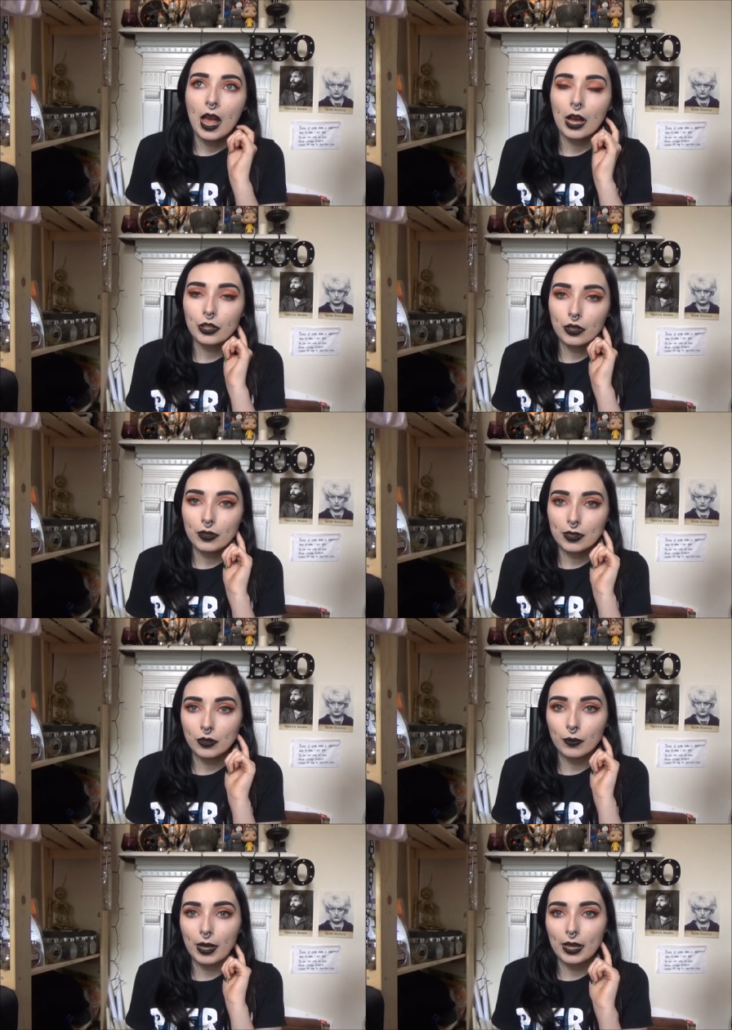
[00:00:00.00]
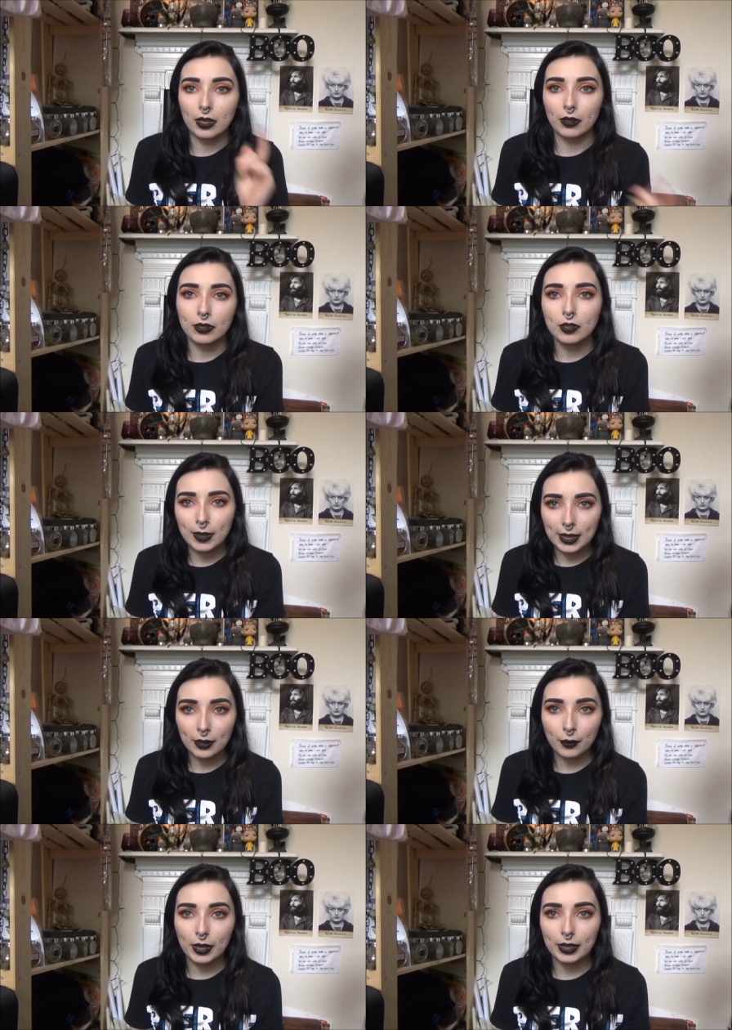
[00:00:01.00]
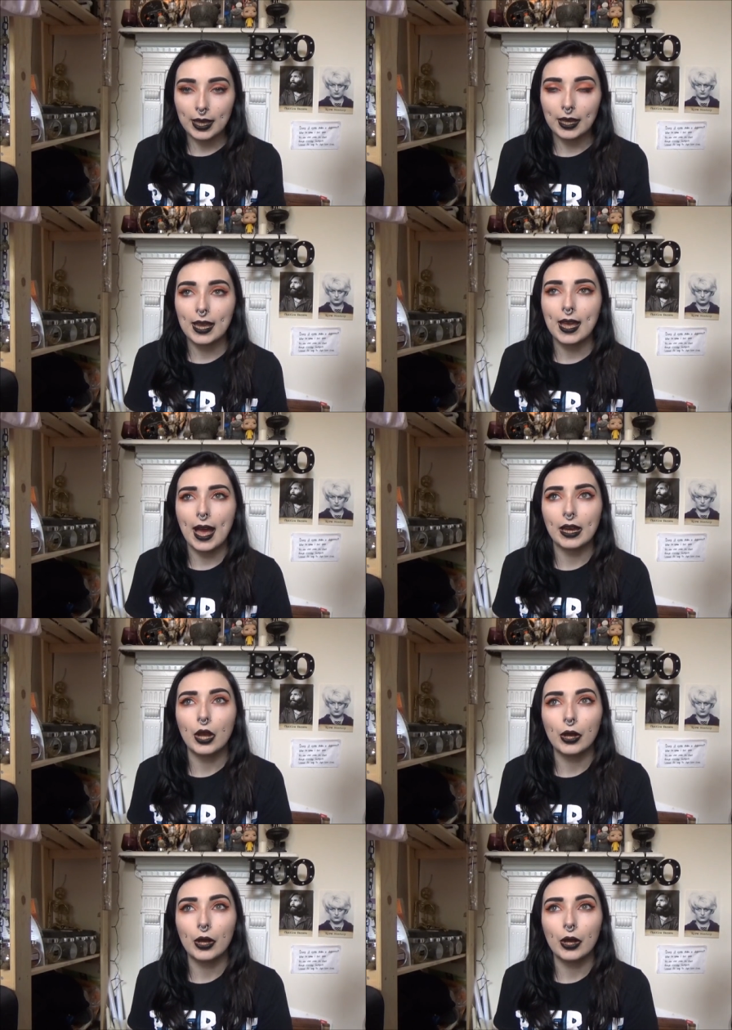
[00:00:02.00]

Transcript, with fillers: I do still work, I'll still be here working and